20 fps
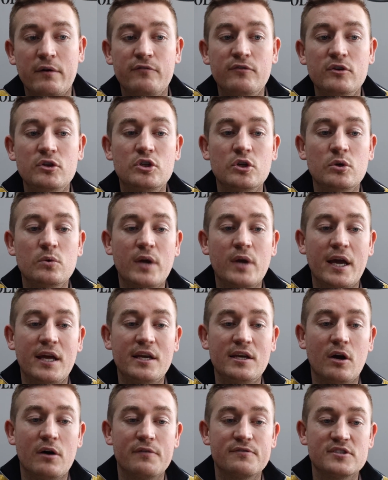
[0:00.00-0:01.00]
If you do get
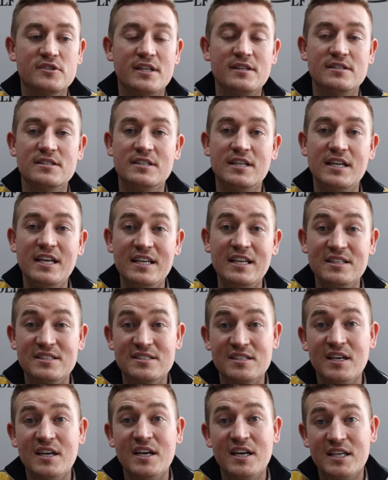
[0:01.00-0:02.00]
any off-centered
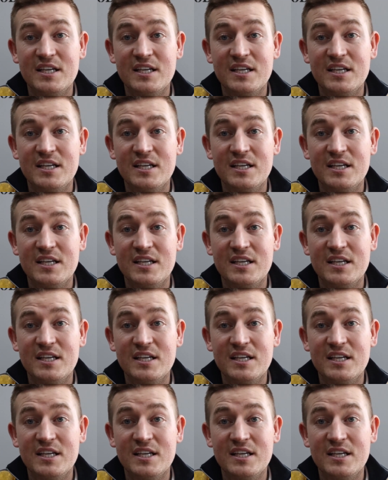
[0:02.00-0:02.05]
hits,